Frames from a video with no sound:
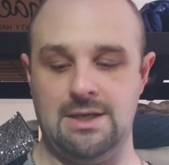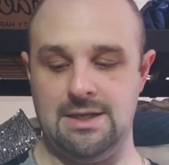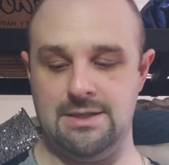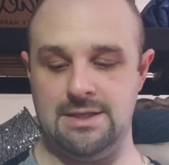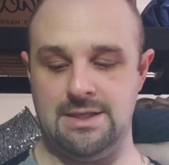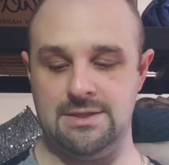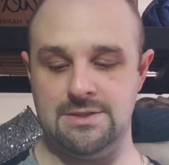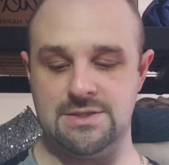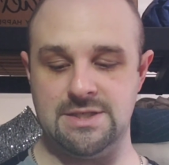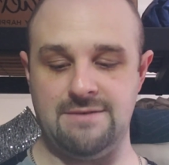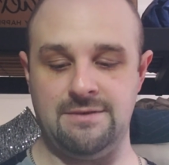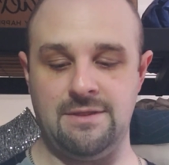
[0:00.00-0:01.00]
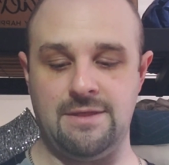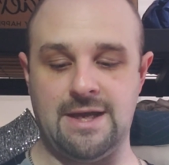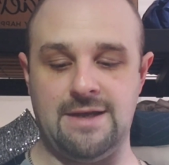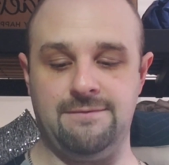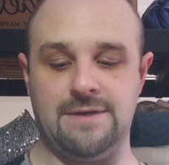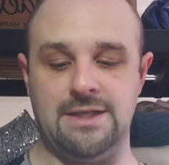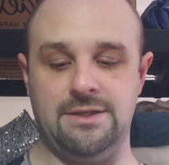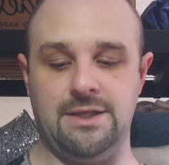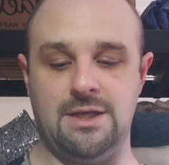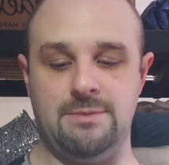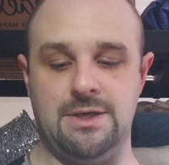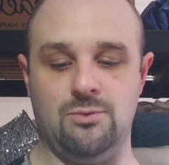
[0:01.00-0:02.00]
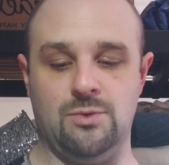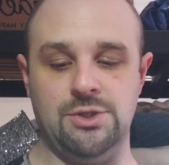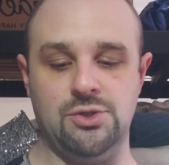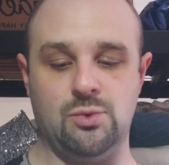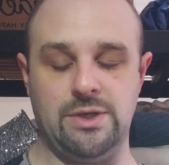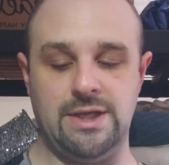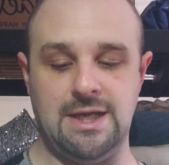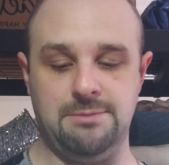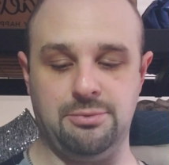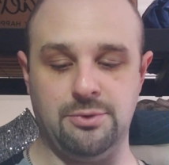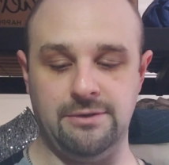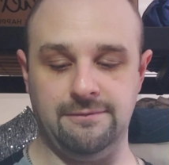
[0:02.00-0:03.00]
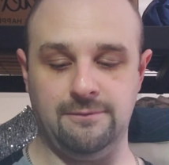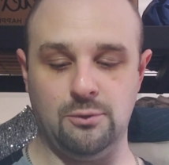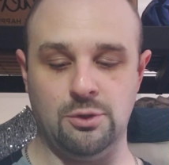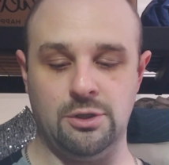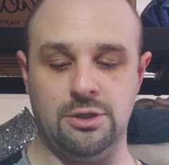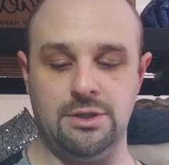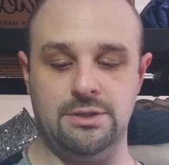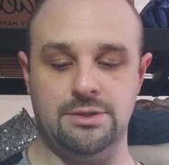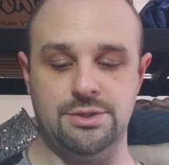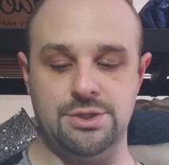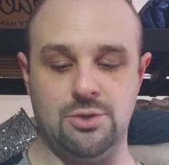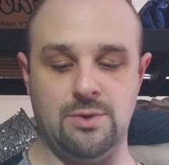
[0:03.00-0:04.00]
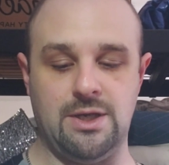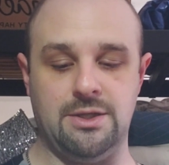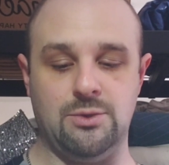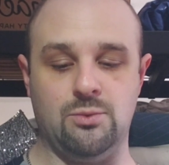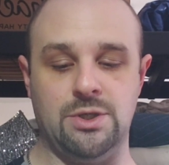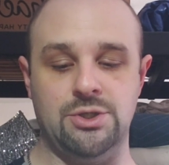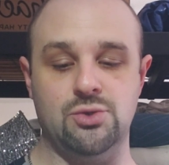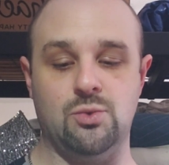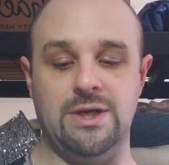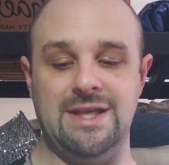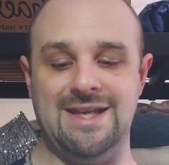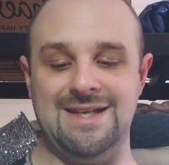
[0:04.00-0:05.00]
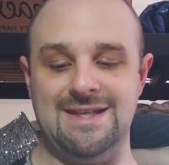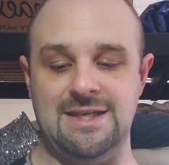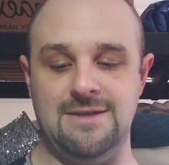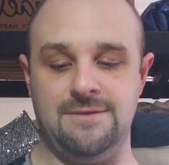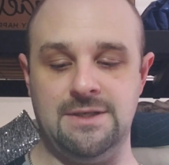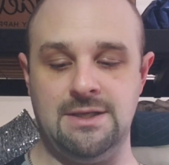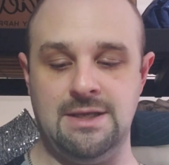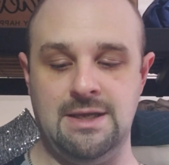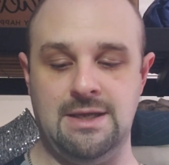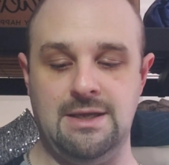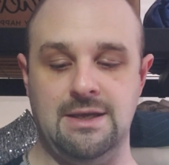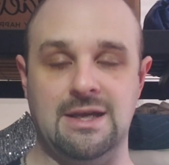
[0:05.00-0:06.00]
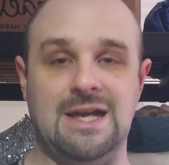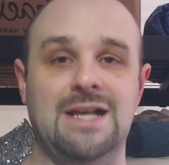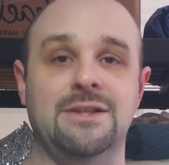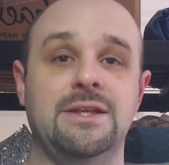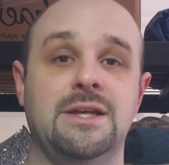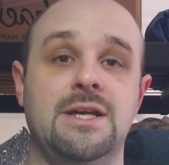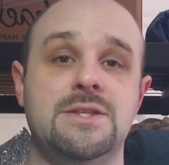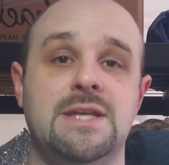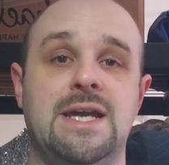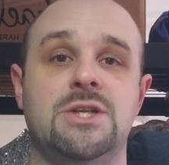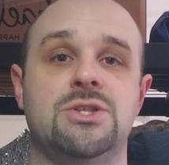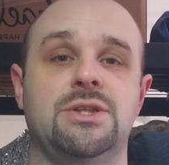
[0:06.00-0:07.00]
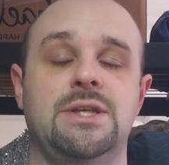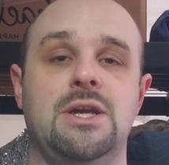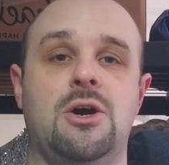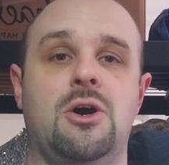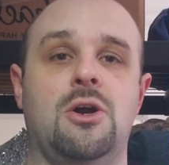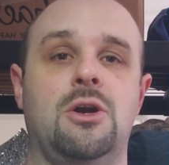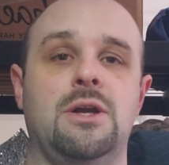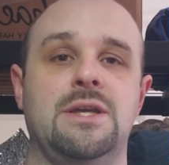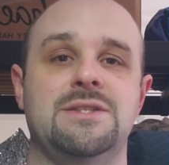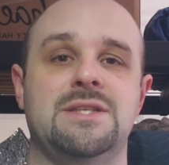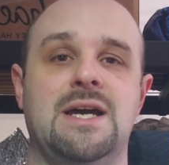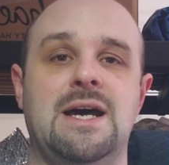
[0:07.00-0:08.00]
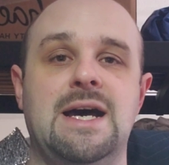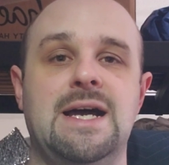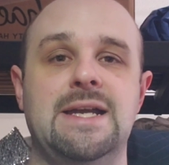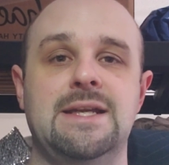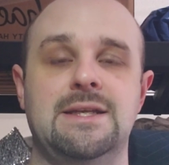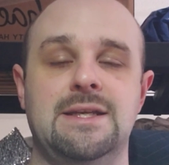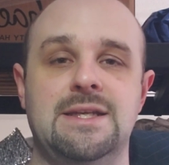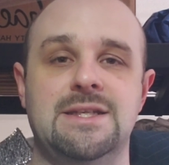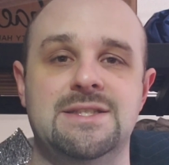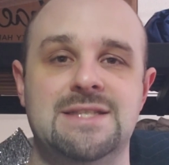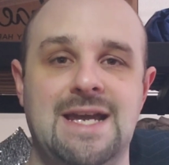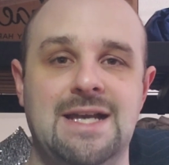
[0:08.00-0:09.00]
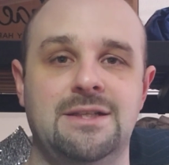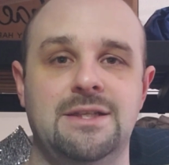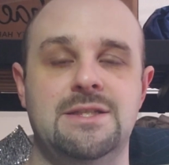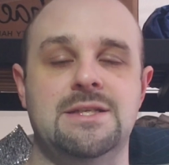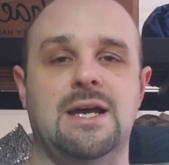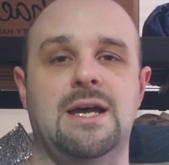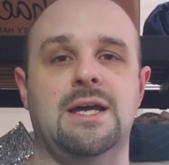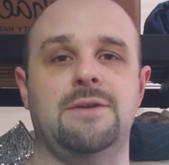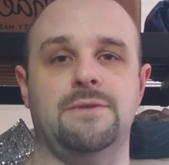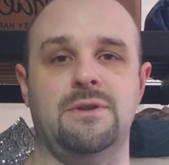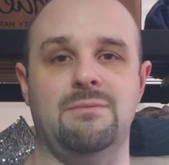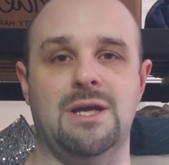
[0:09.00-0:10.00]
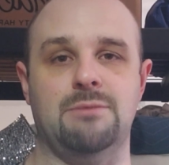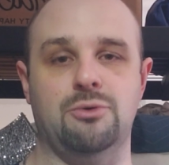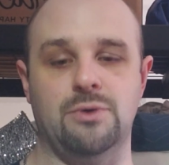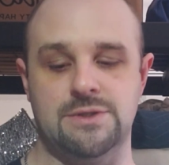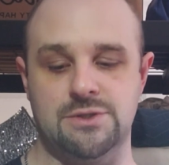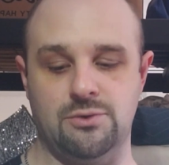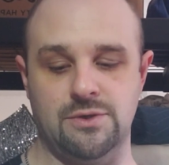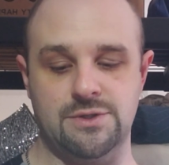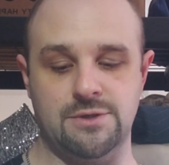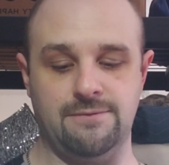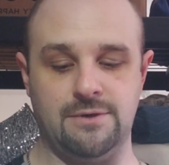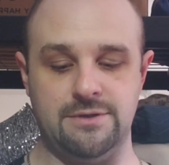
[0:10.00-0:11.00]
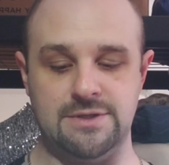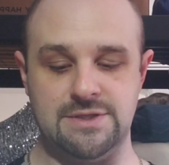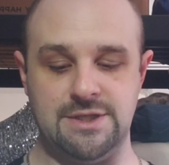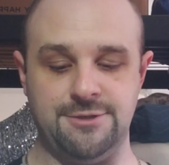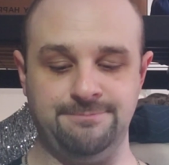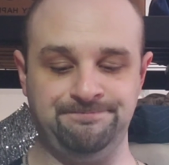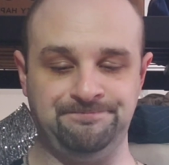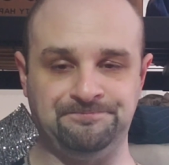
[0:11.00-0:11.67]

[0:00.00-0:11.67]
And then seventh, I finally come in at 128.4. Joel at 128 even. Kyle and Gus actually are tied, exactly tied for the amount of points scored so far this year.